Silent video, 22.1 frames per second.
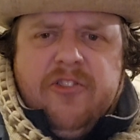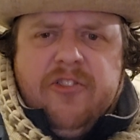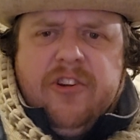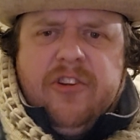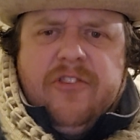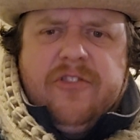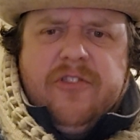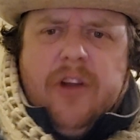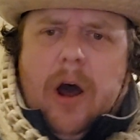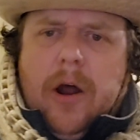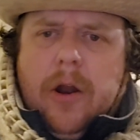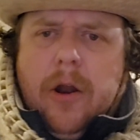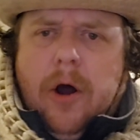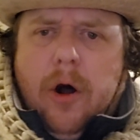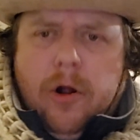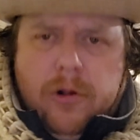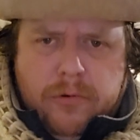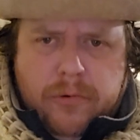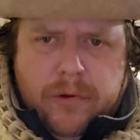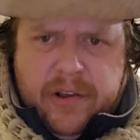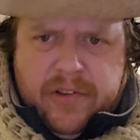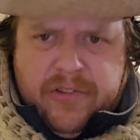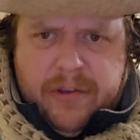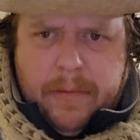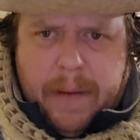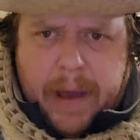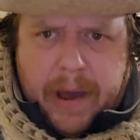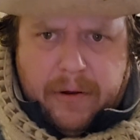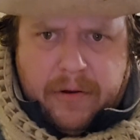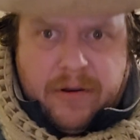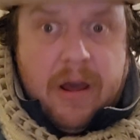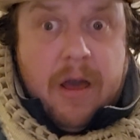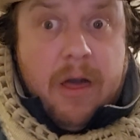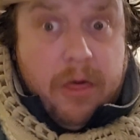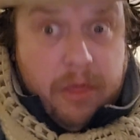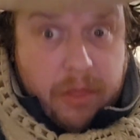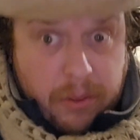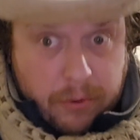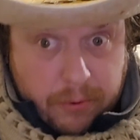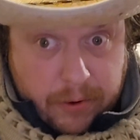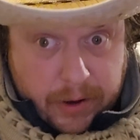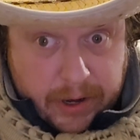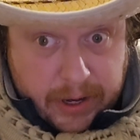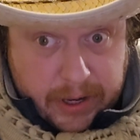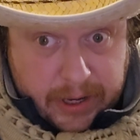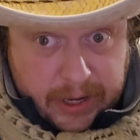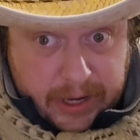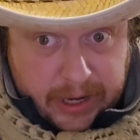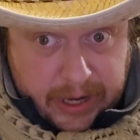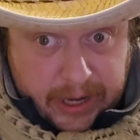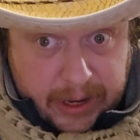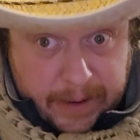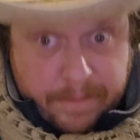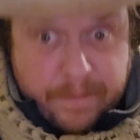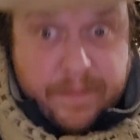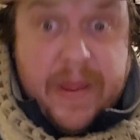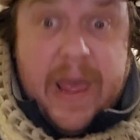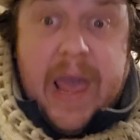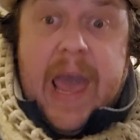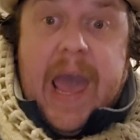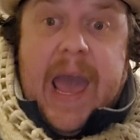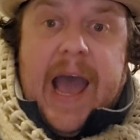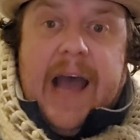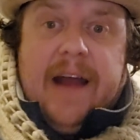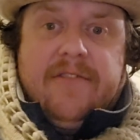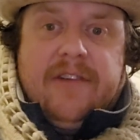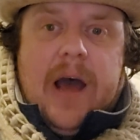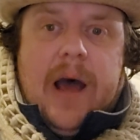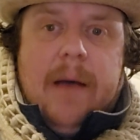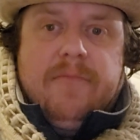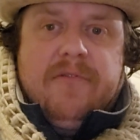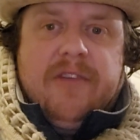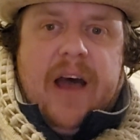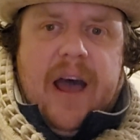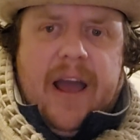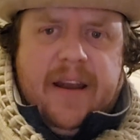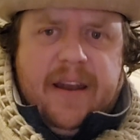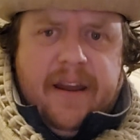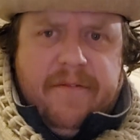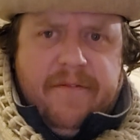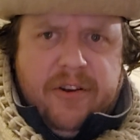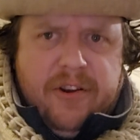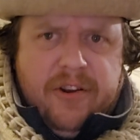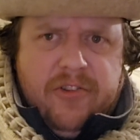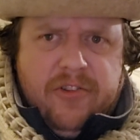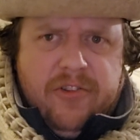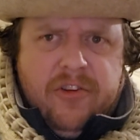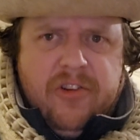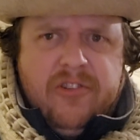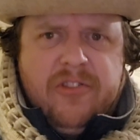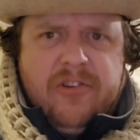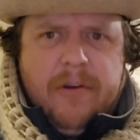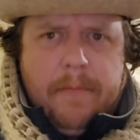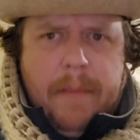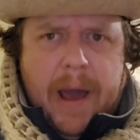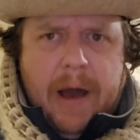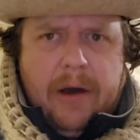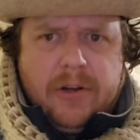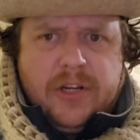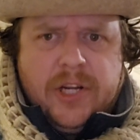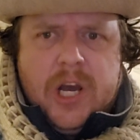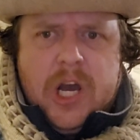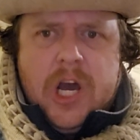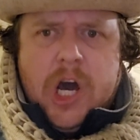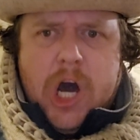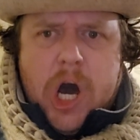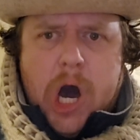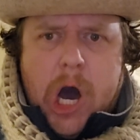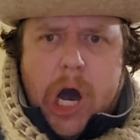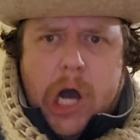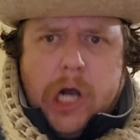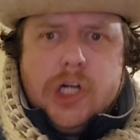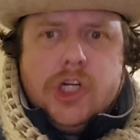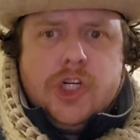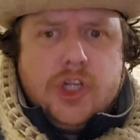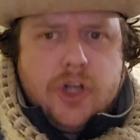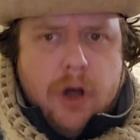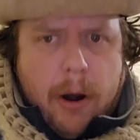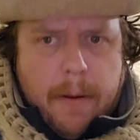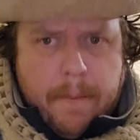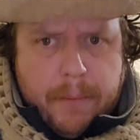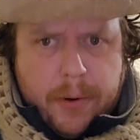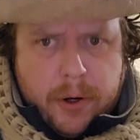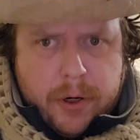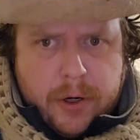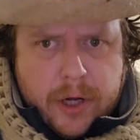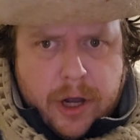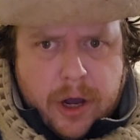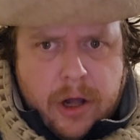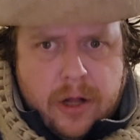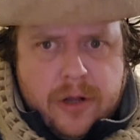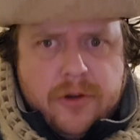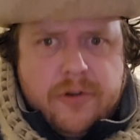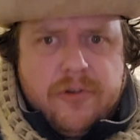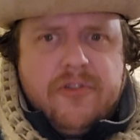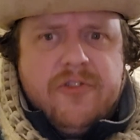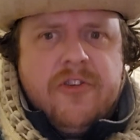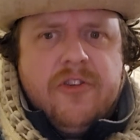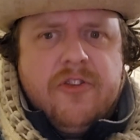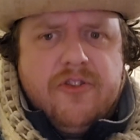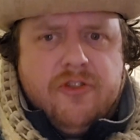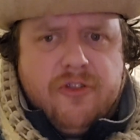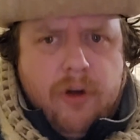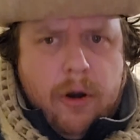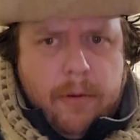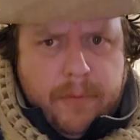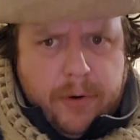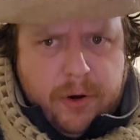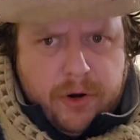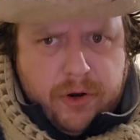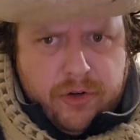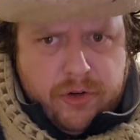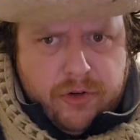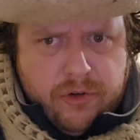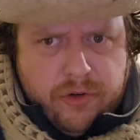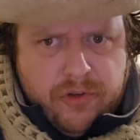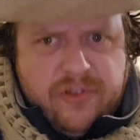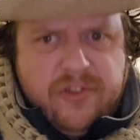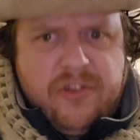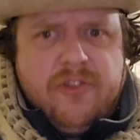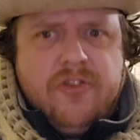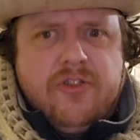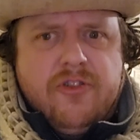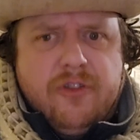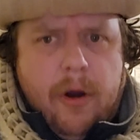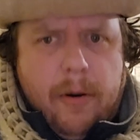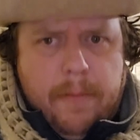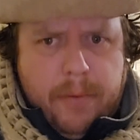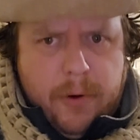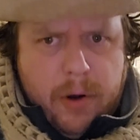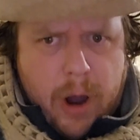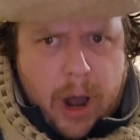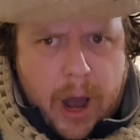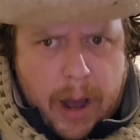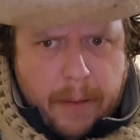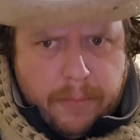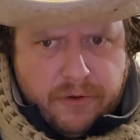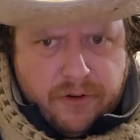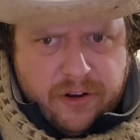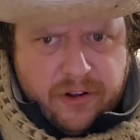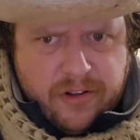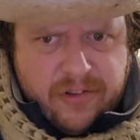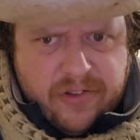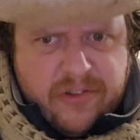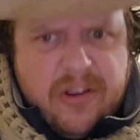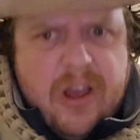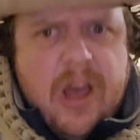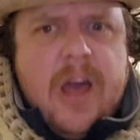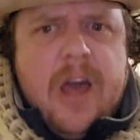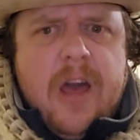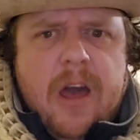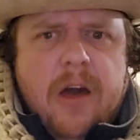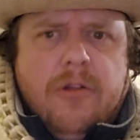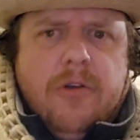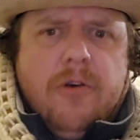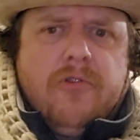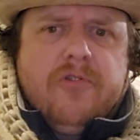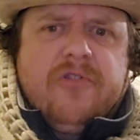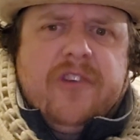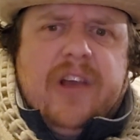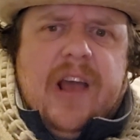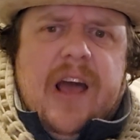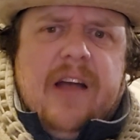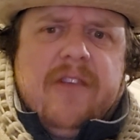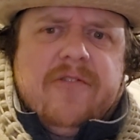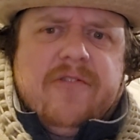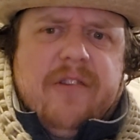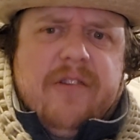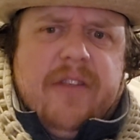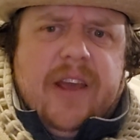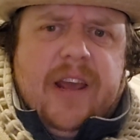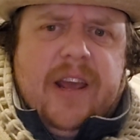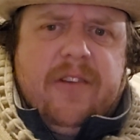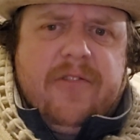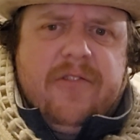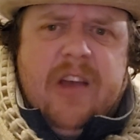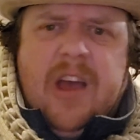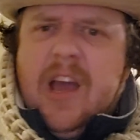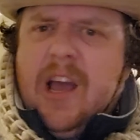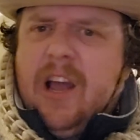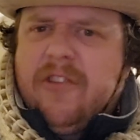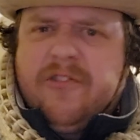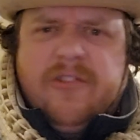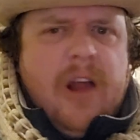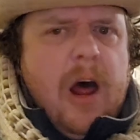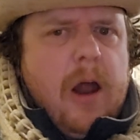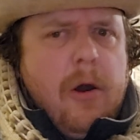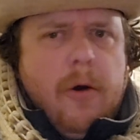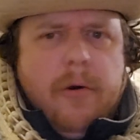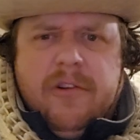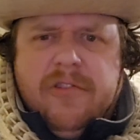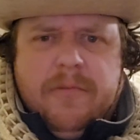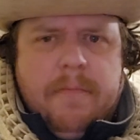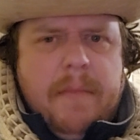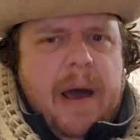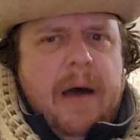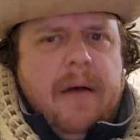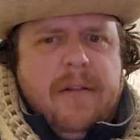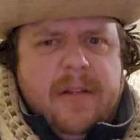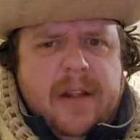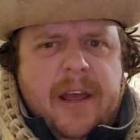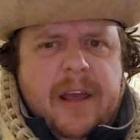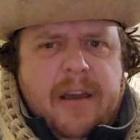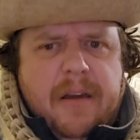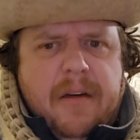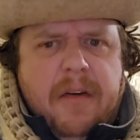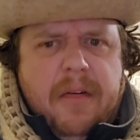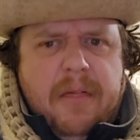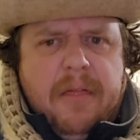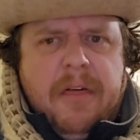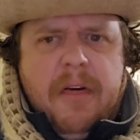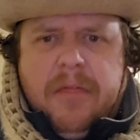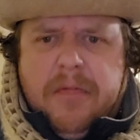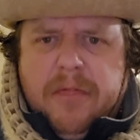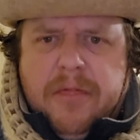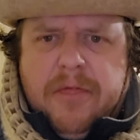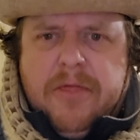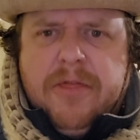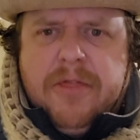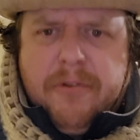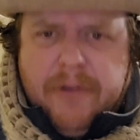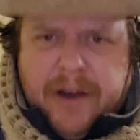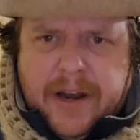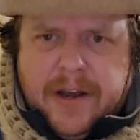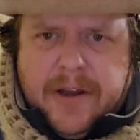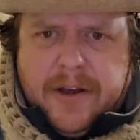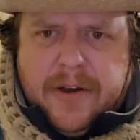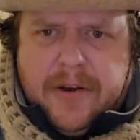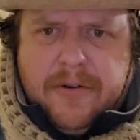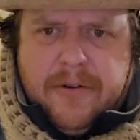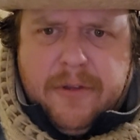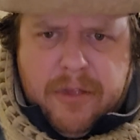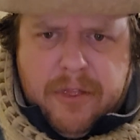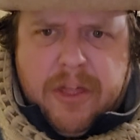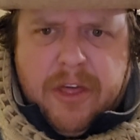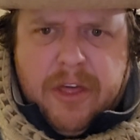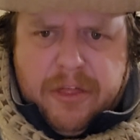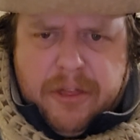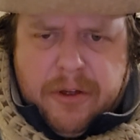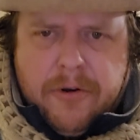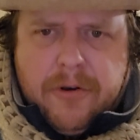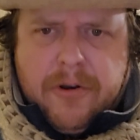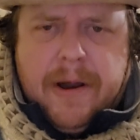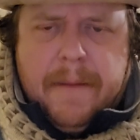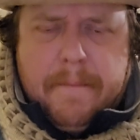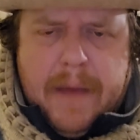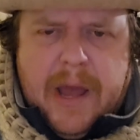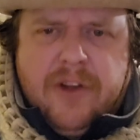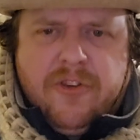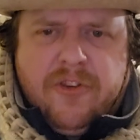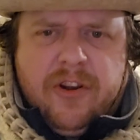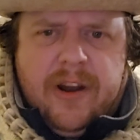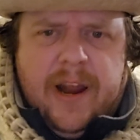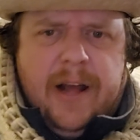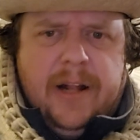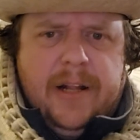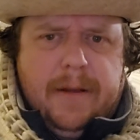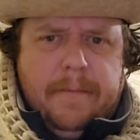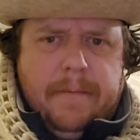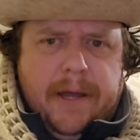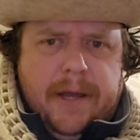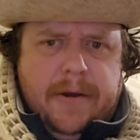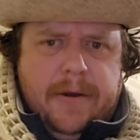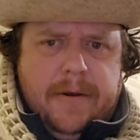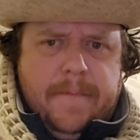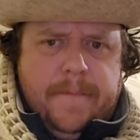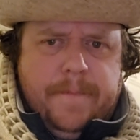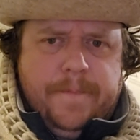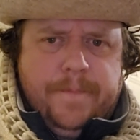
is not always about 3D. At times, high definition is about sharper colors and sharper controls and sharper options and those kinds of things. It's not always about like the third dimension element.